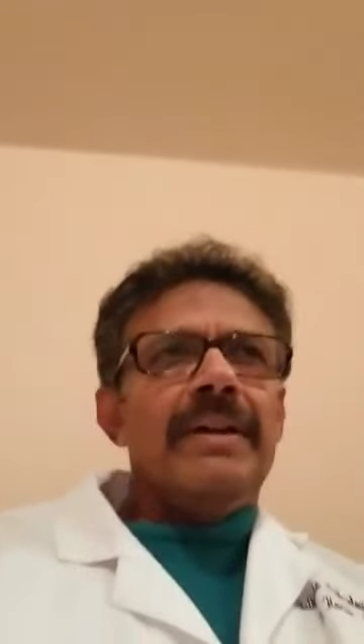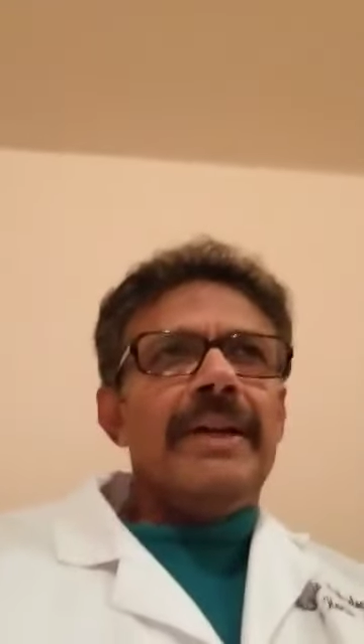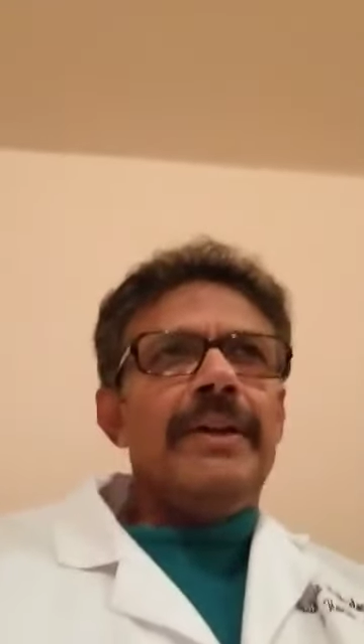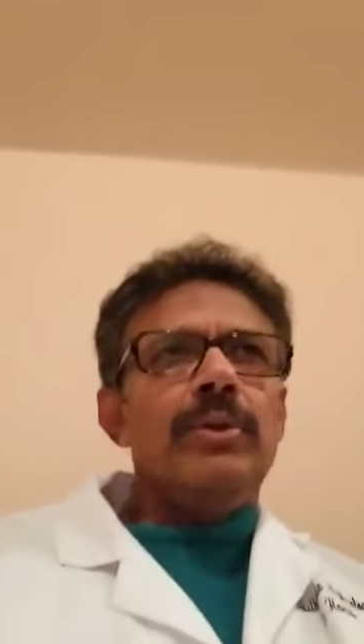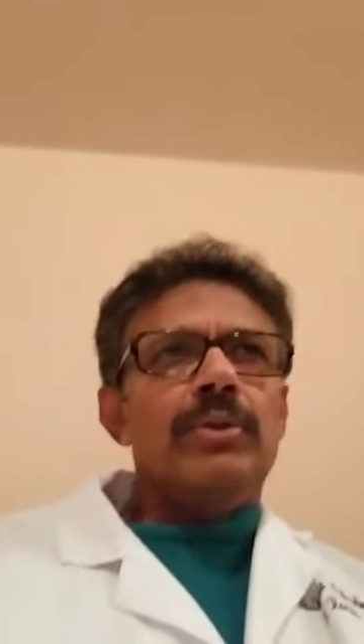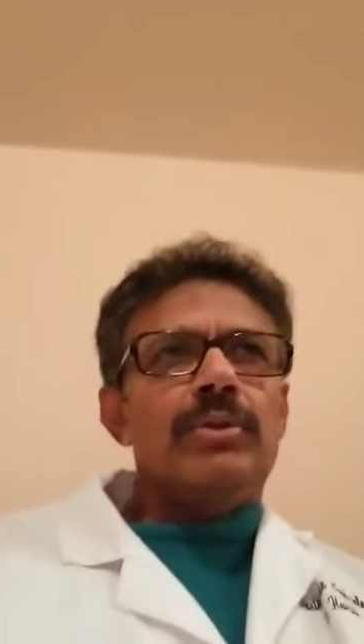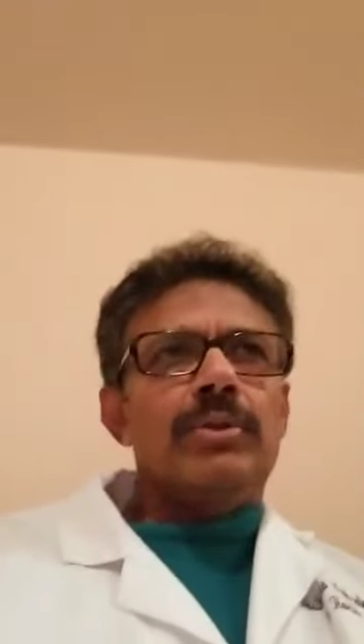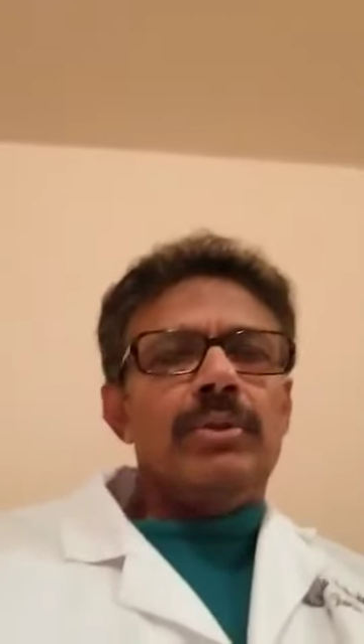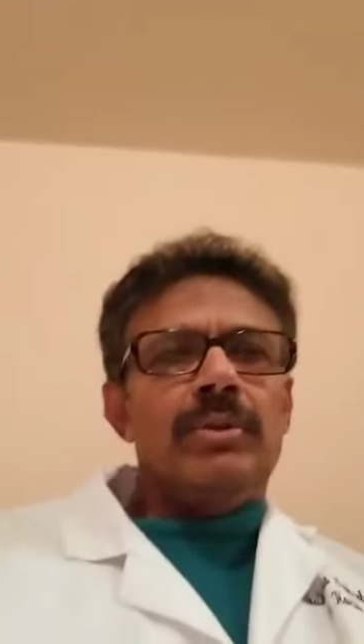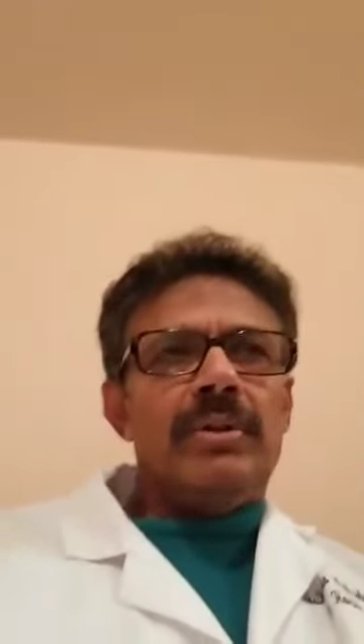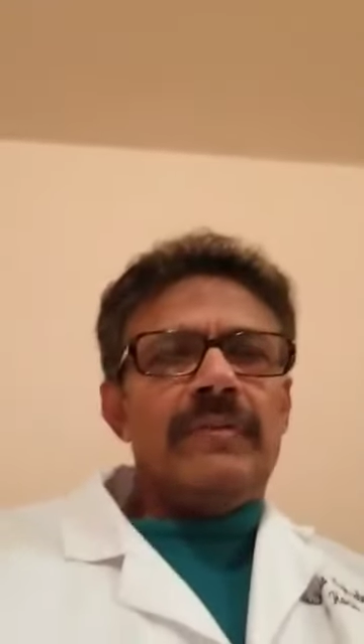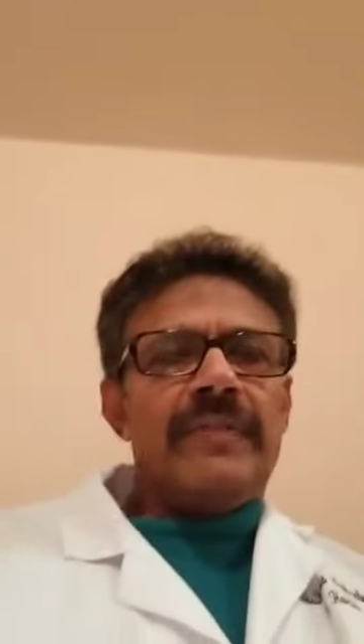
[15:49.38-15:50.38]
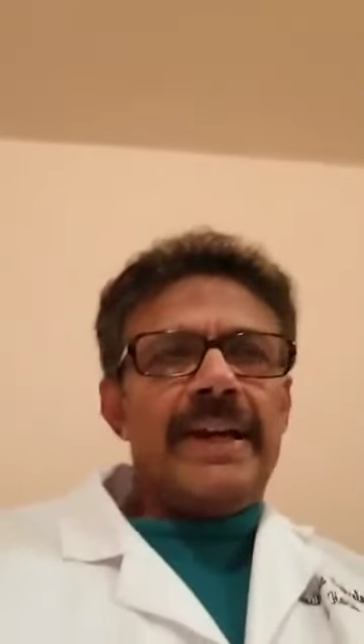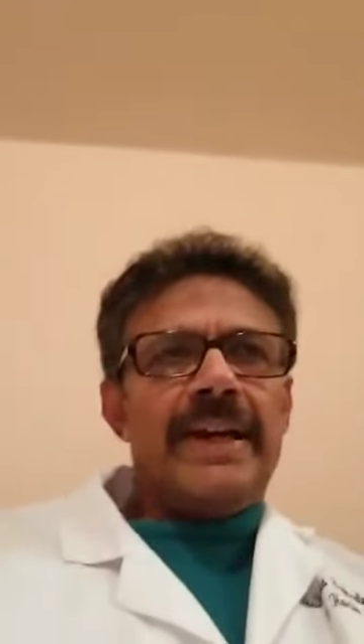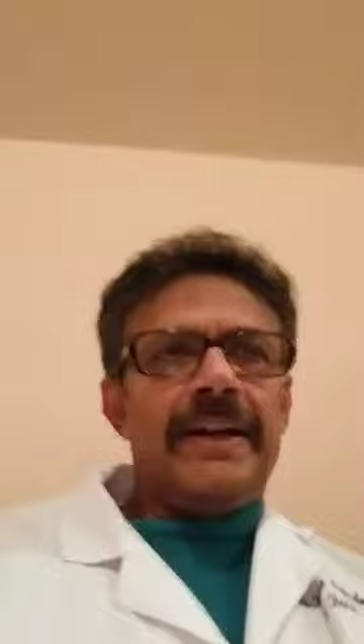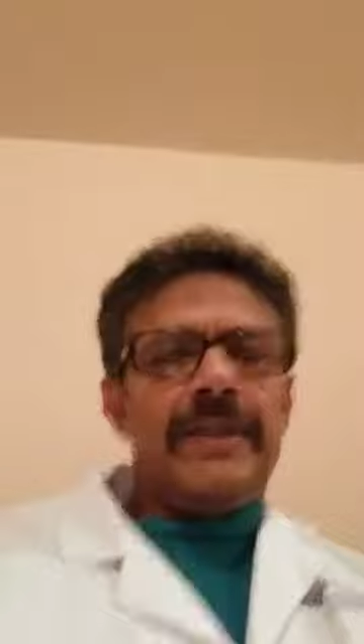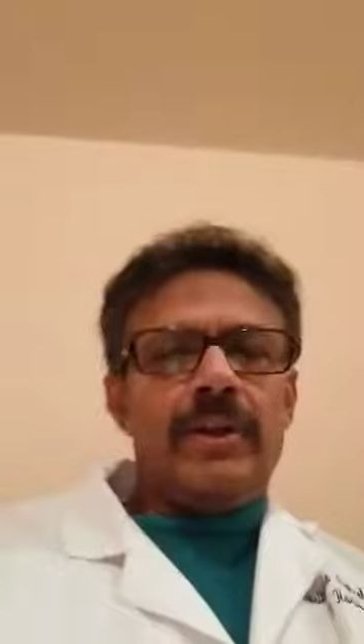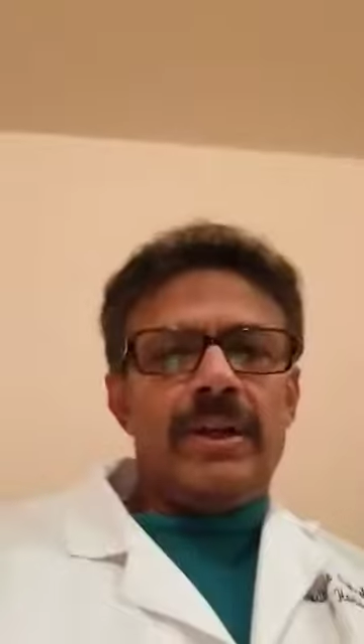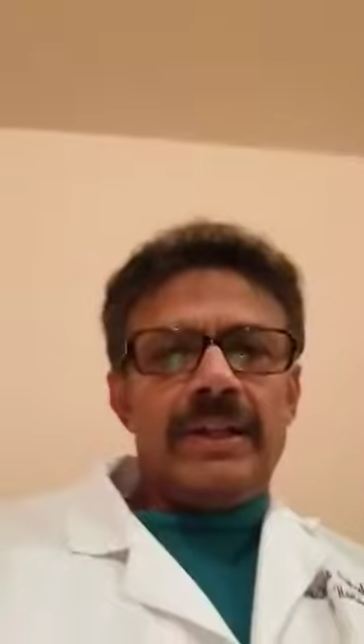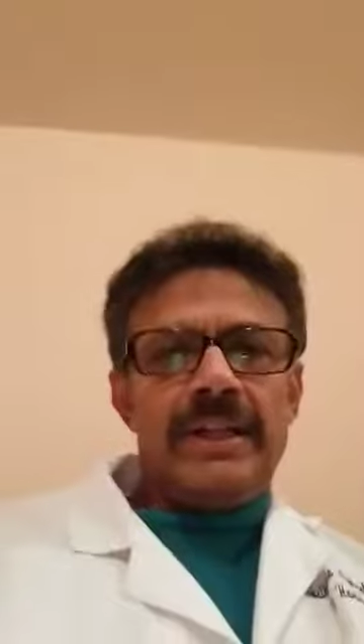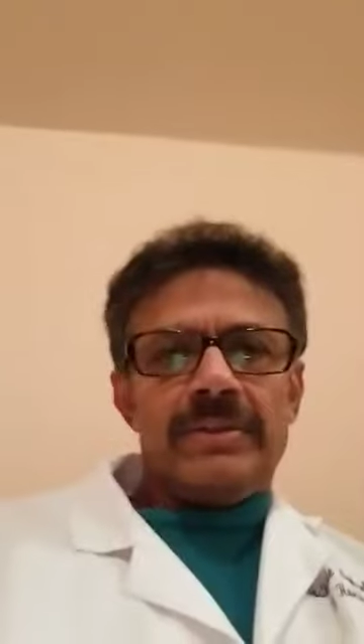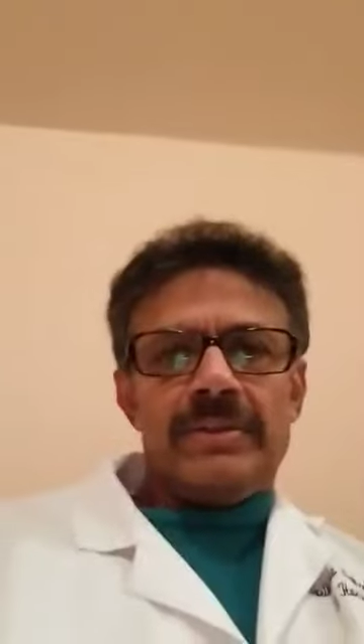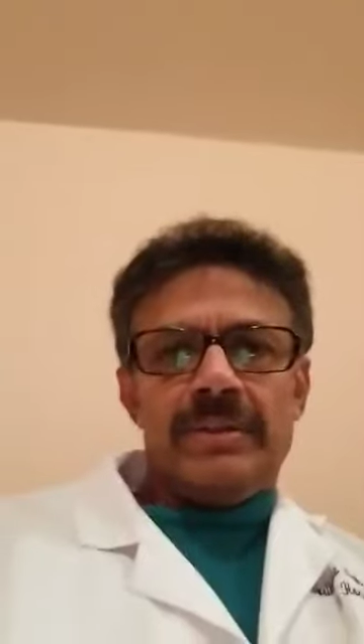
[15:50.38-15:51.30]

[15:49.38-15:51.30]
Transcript: reduced to 500 or less.